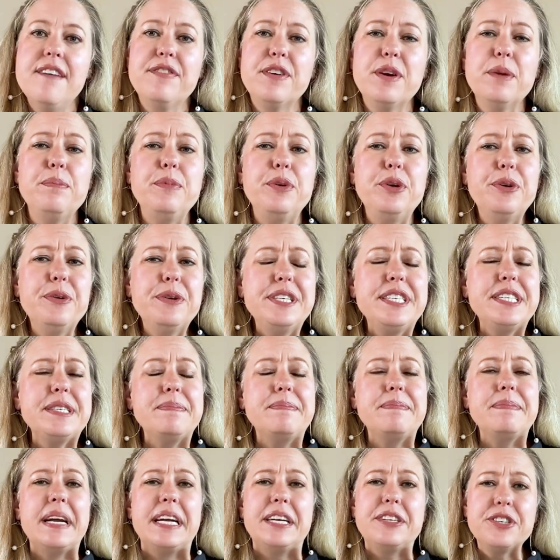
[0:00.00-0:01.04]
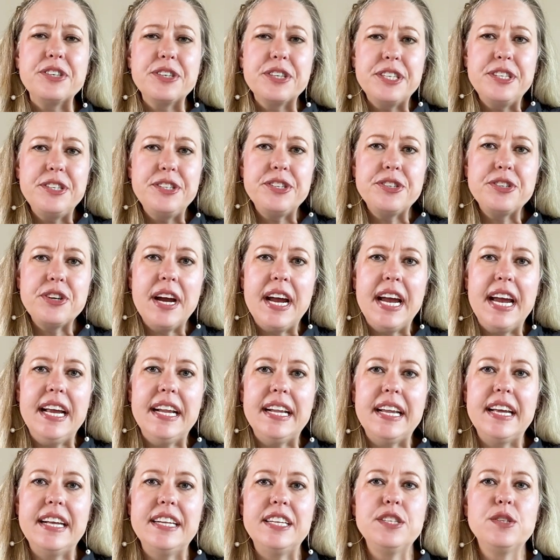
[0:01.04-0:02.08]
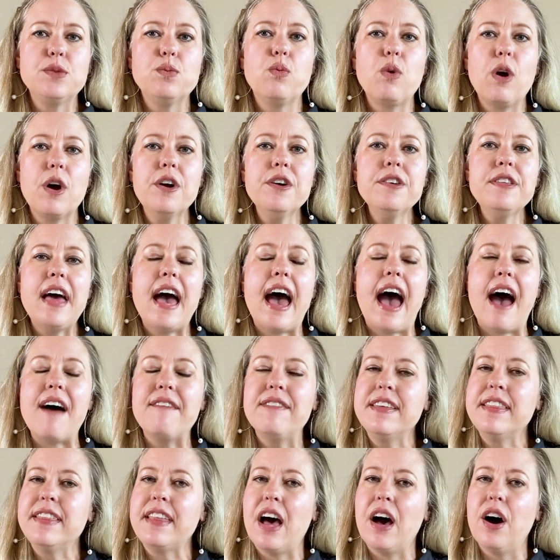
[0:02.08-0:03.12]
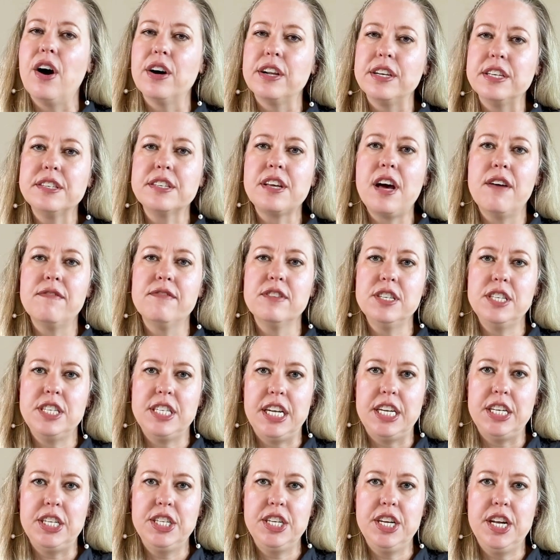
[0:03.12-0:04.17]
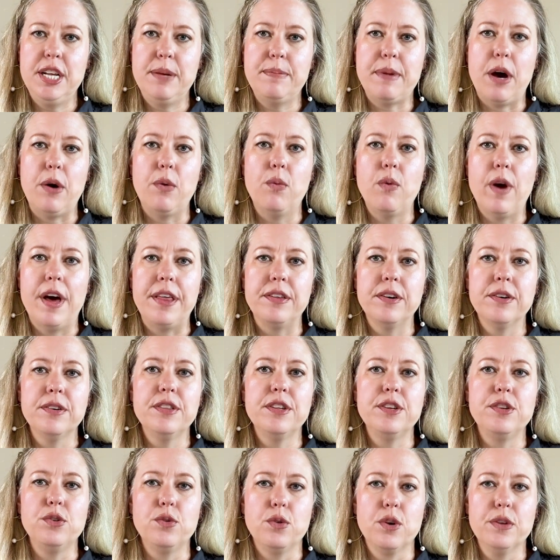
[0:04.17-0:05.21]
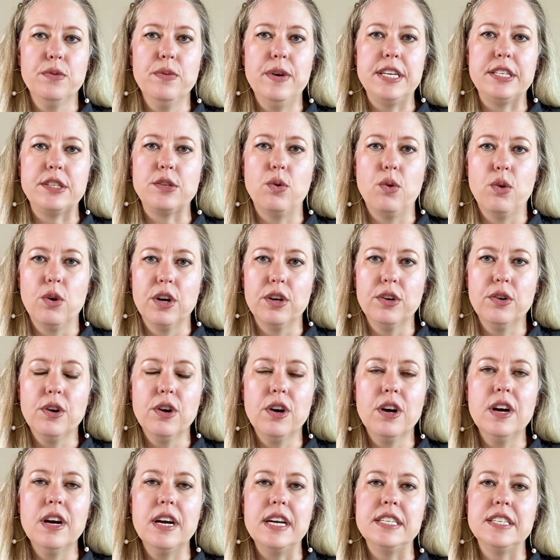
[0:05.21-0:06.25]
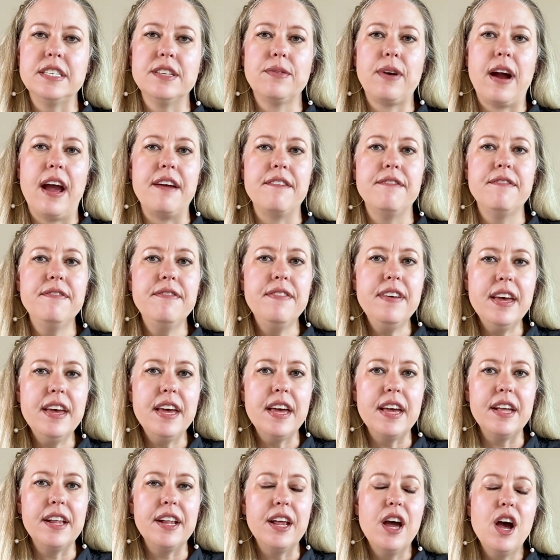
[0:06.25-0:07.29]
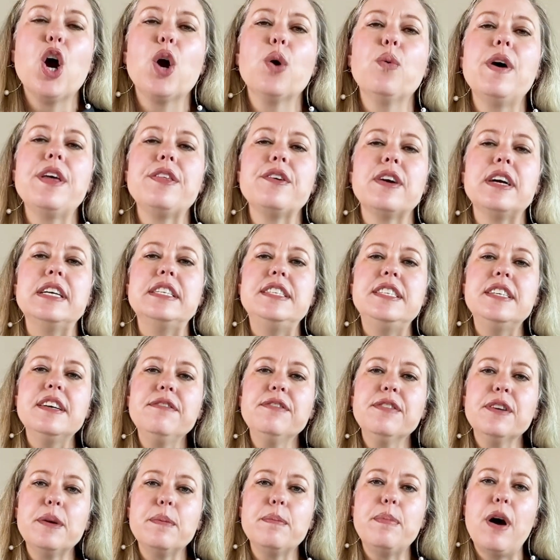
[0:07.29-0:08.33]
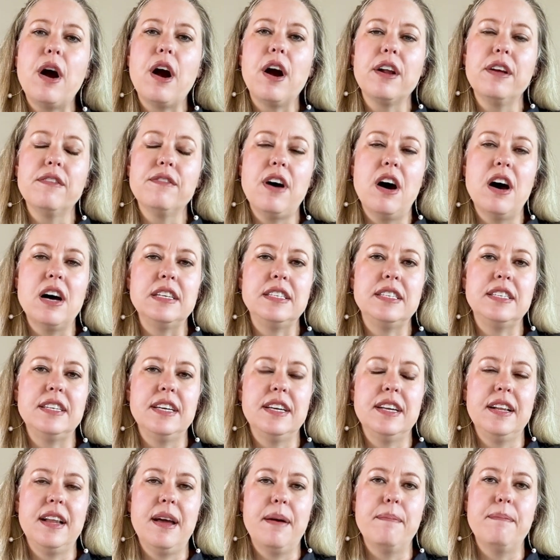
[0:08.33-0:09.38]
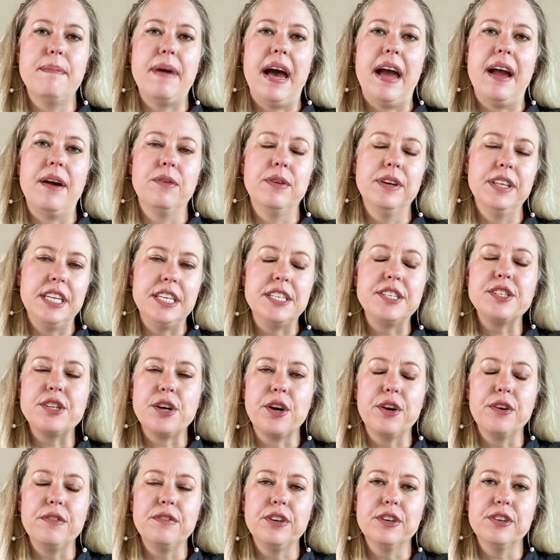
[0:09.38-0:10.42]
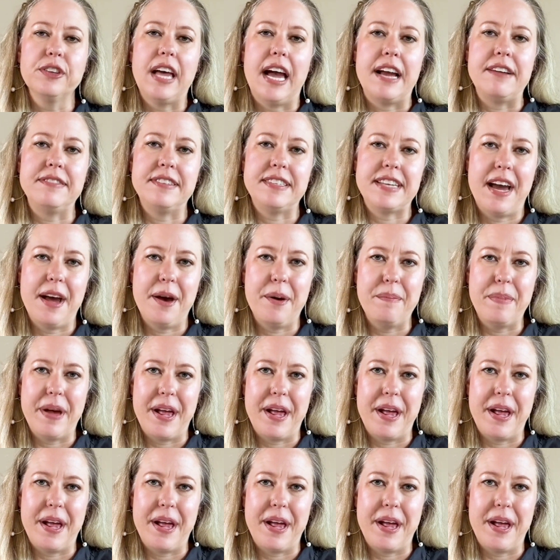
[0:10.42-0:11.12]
If commute is a major constraint, it is worth having that honest conversation about whether the Northwest Corridor is the right fit or whether a different part of Austin might really serve your lifestyle